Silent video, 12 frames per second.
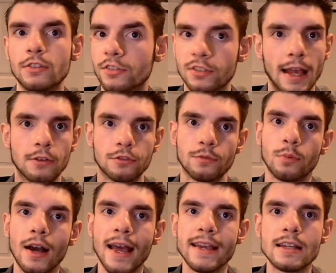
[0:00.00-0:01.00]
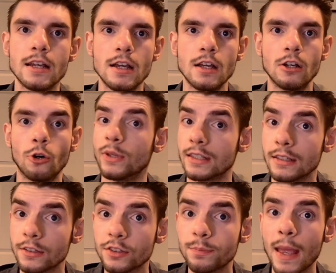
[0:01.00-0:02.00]
and styles of play, we can
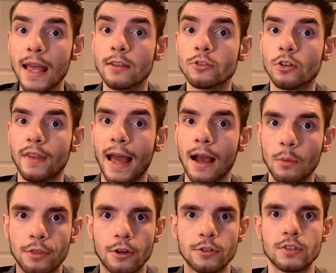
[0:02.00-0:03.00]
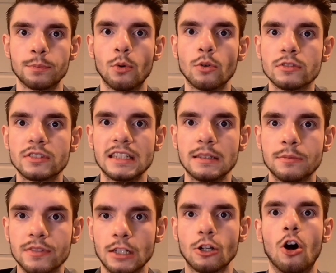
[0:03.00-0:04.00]
expand on that with our support
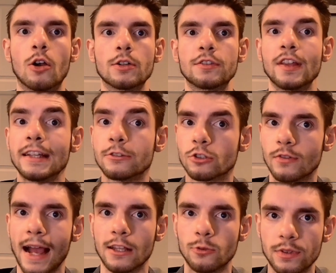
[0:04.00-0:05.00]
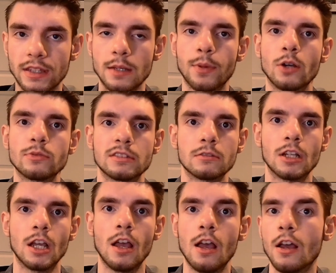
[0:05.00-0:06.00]
teams and cards that interact with the opponent.
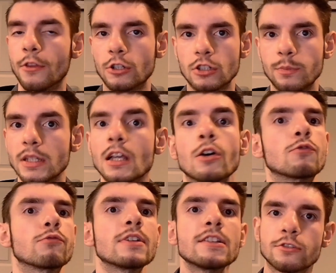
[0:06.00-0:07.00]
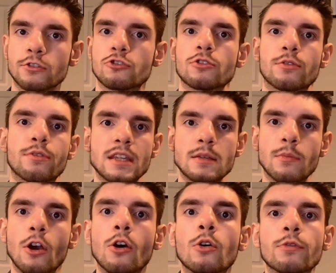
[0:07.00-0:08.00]
There can be a researcher theme
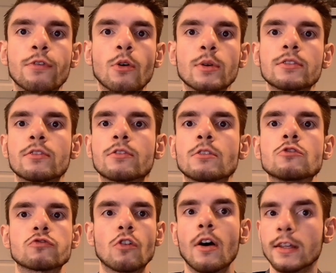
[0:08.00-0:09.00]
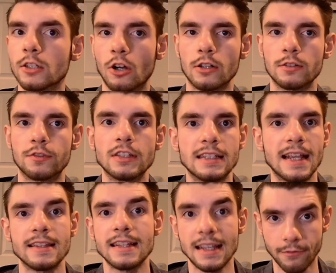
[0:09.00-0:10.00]
who focuses on drawing cards and
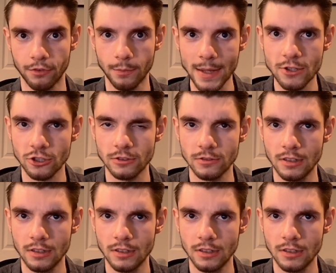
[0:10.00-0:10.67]
gaining information,